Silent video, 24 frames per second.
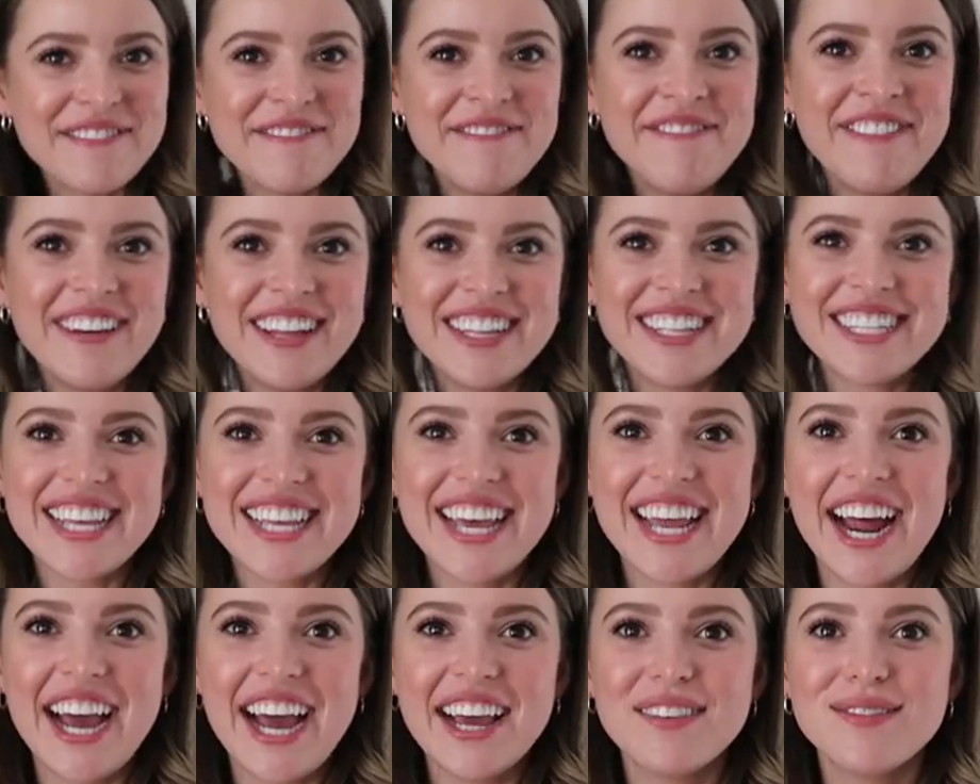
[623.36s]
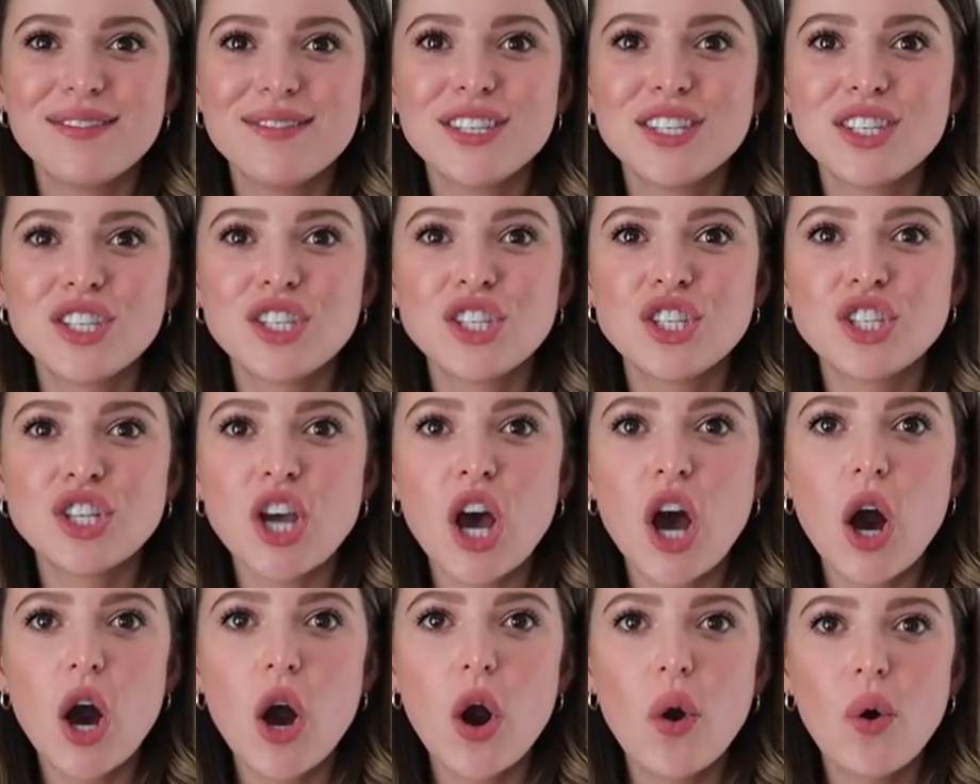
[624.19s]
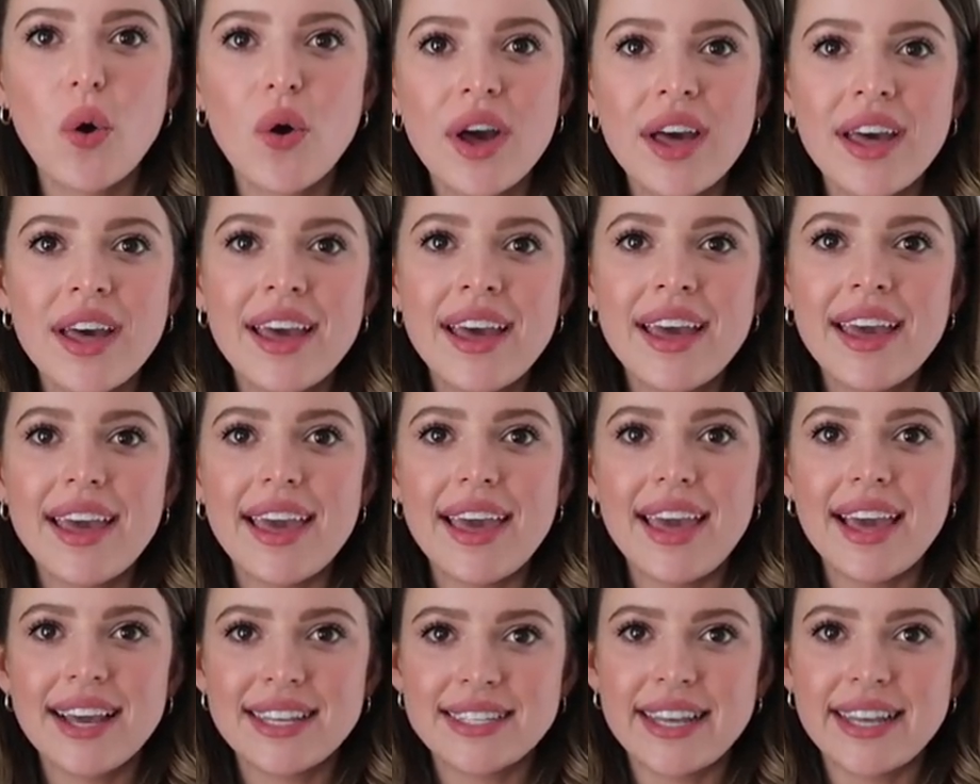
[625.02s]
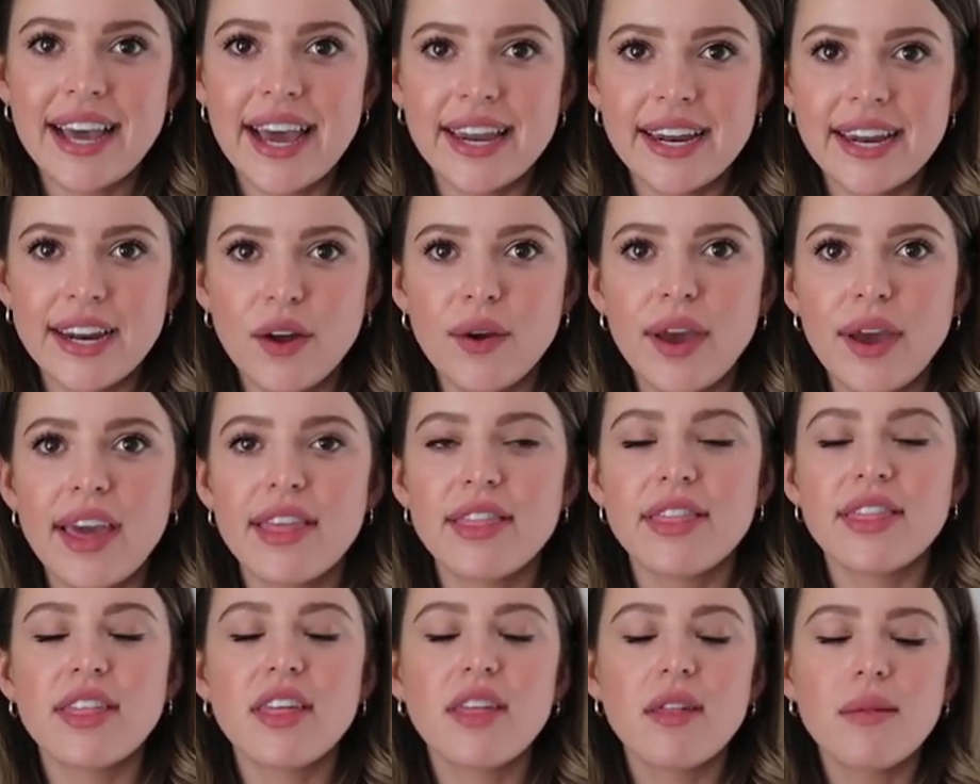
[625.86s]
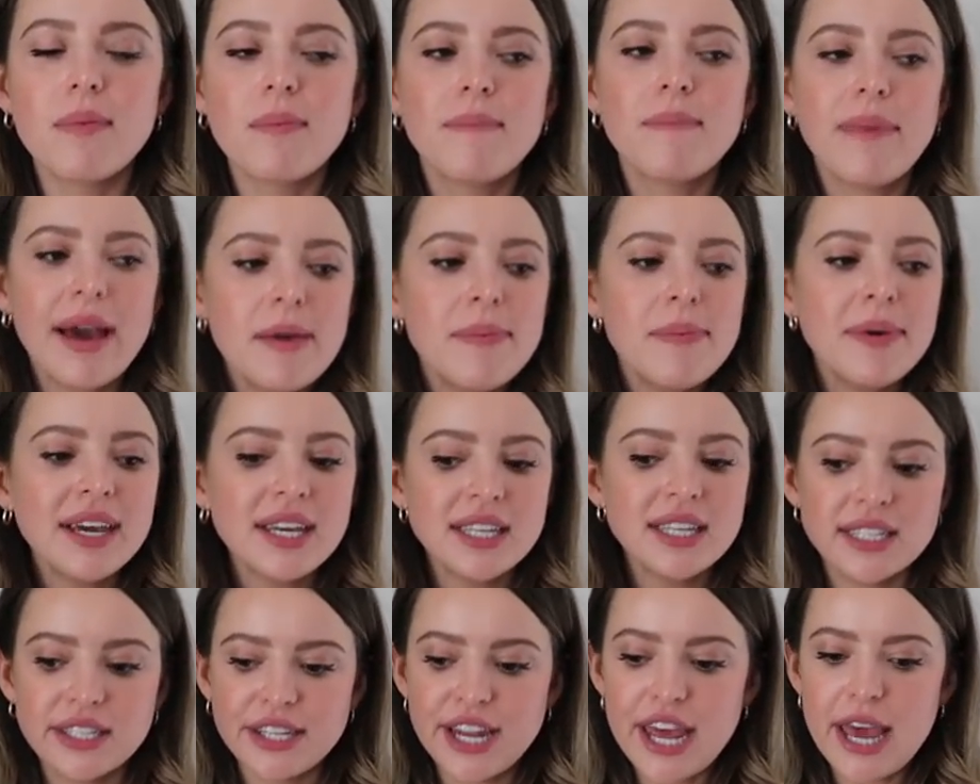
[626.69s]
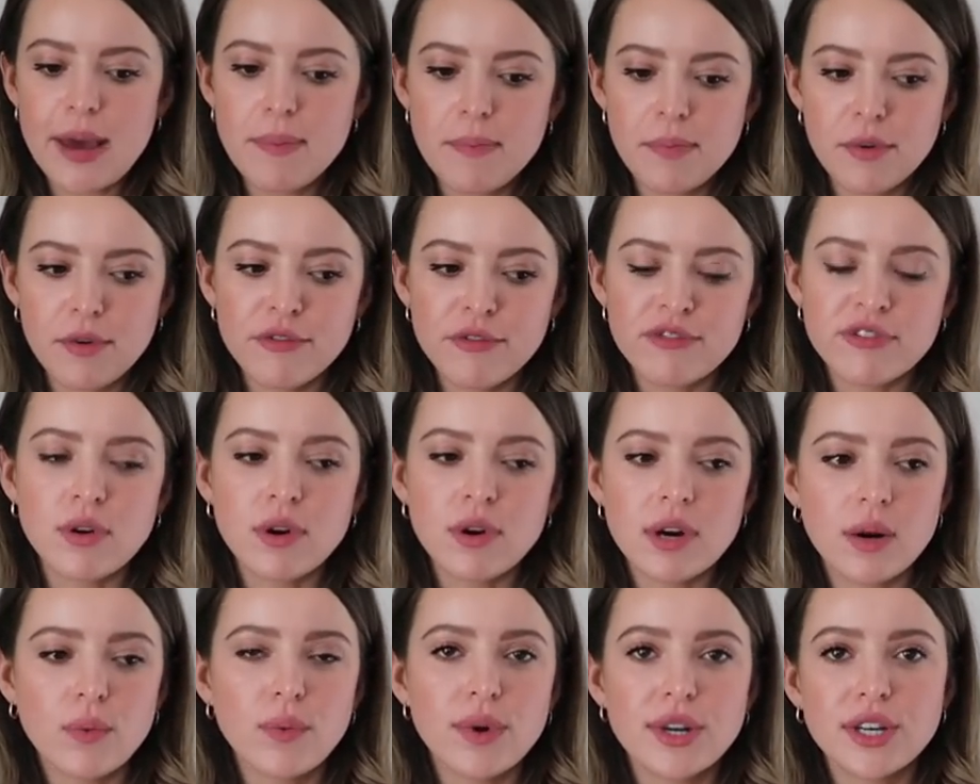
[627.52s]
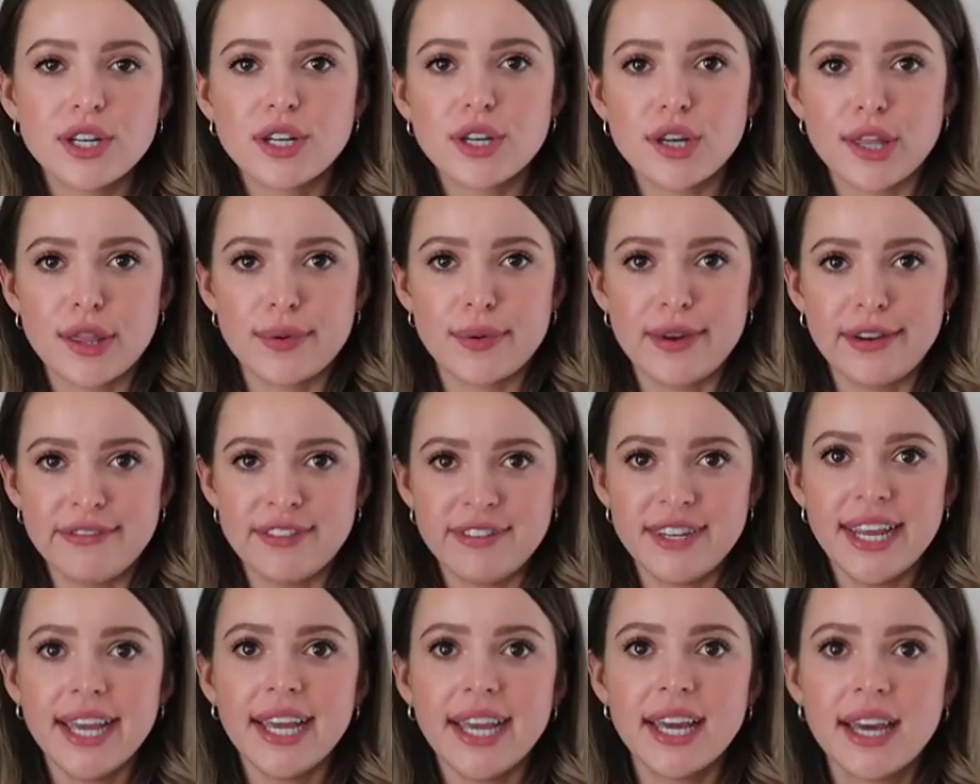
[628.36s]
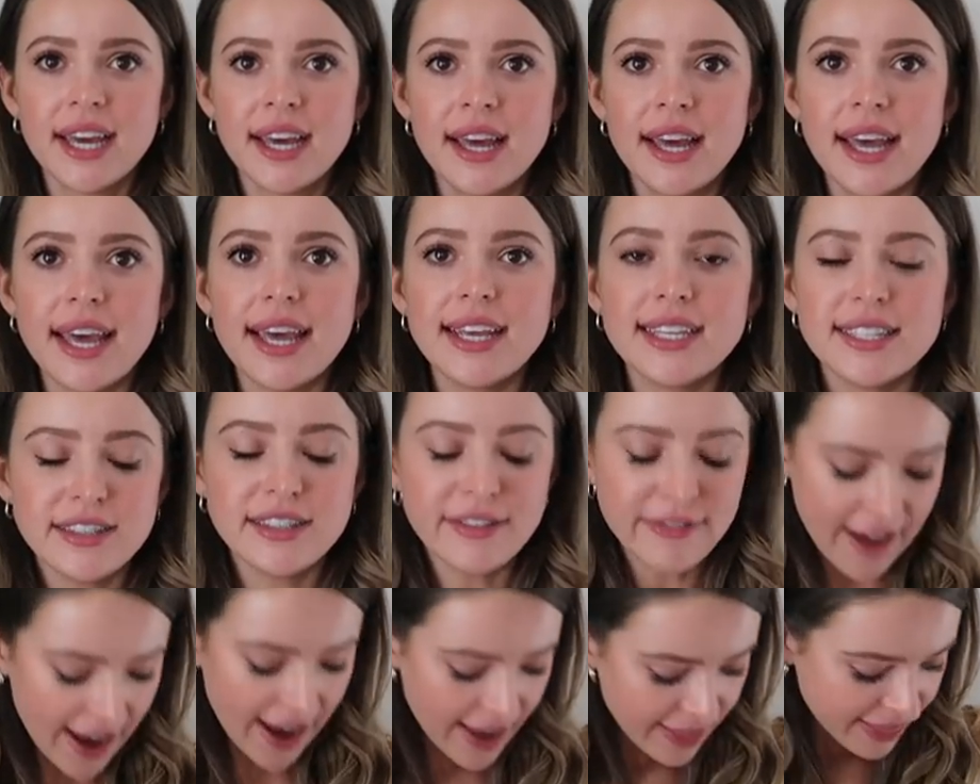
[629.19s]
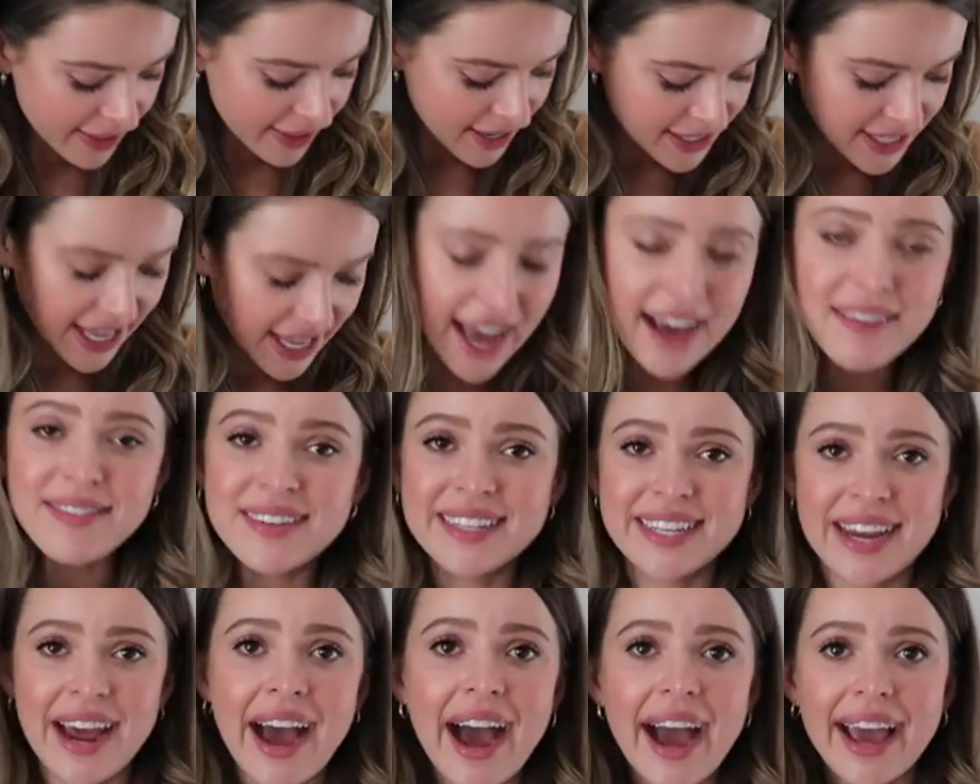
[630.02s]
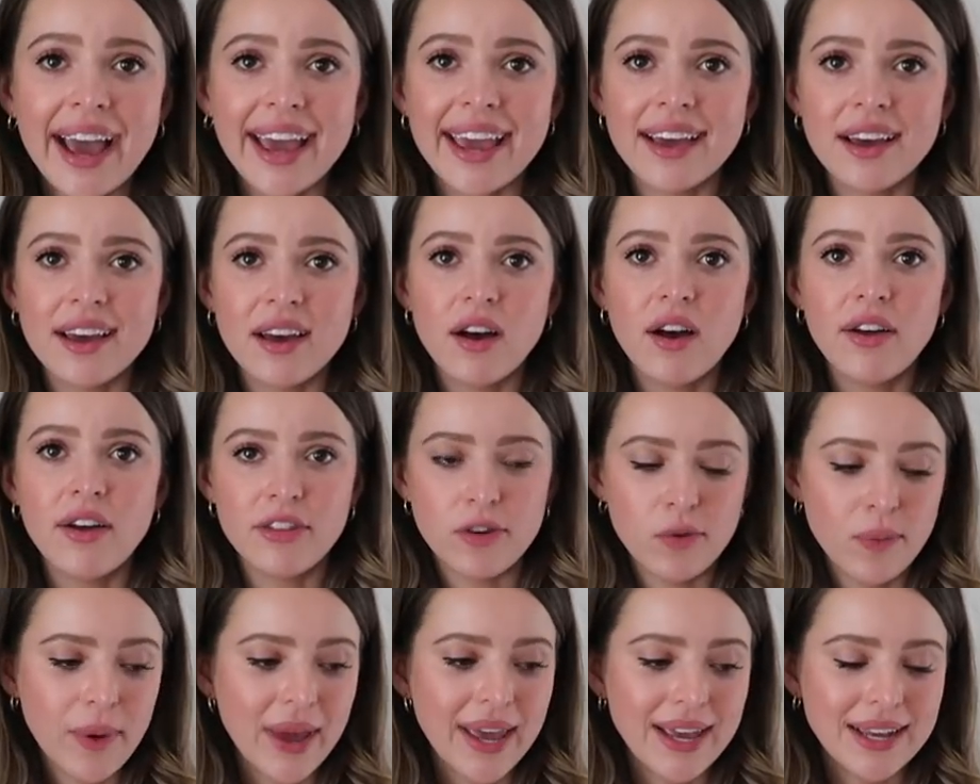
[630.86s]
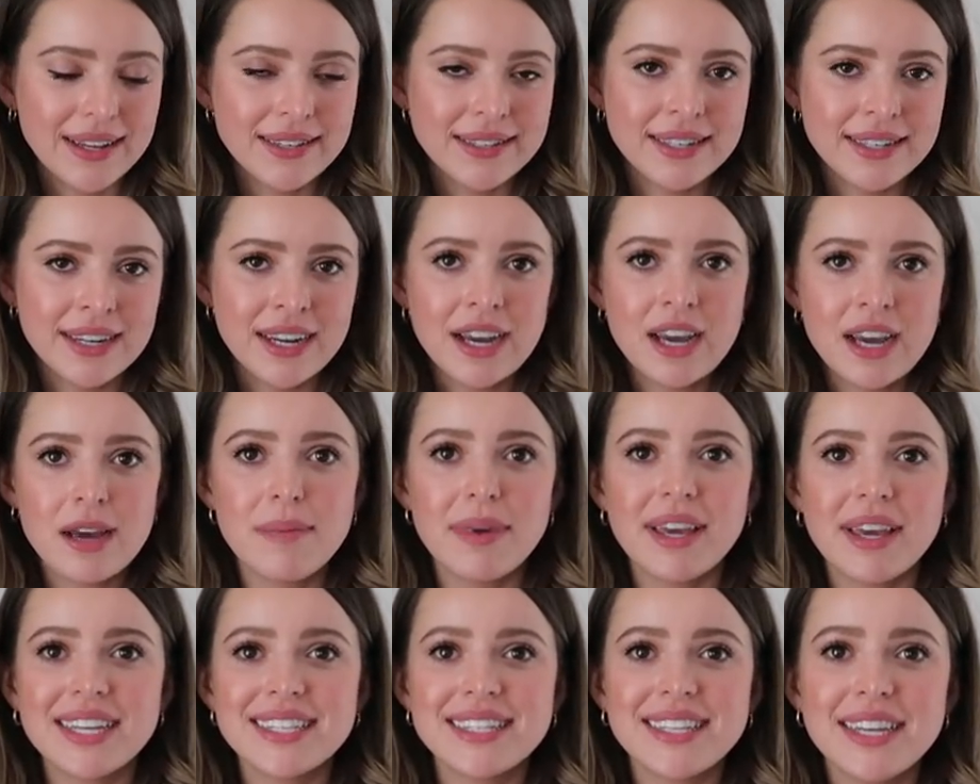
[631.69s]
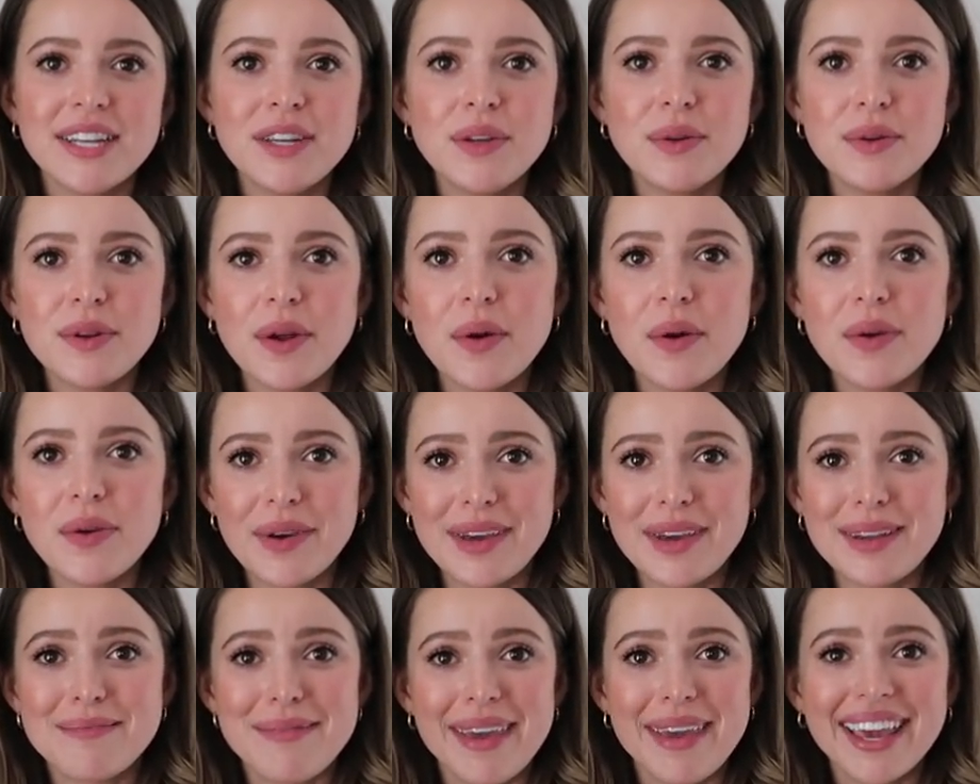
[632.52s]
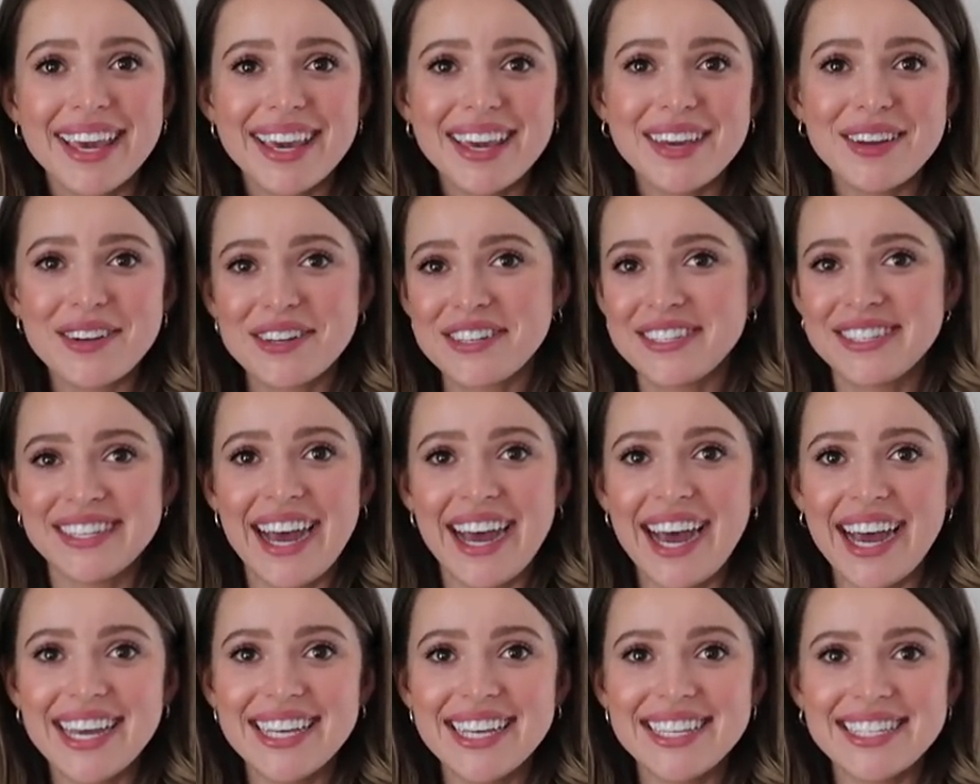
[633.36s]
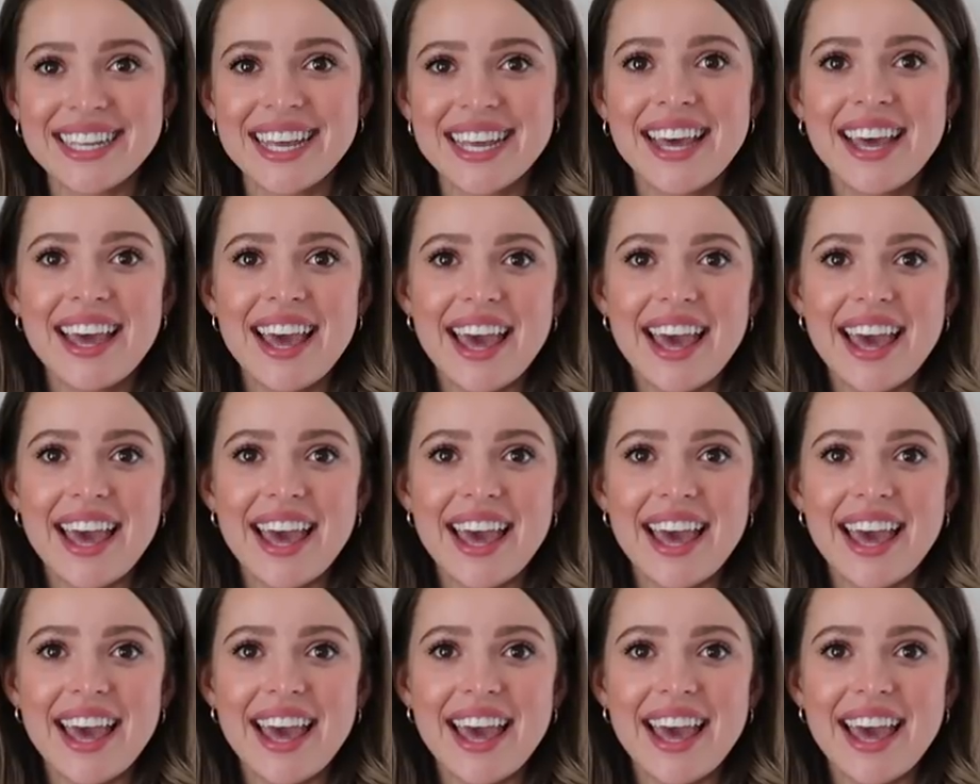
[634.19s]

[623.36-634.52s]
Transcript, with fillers: it fits and I am so excited. Okay, the, my biggest tip for when you're thrifting is to find things that have a tie on the waist because then you know you can make it your size.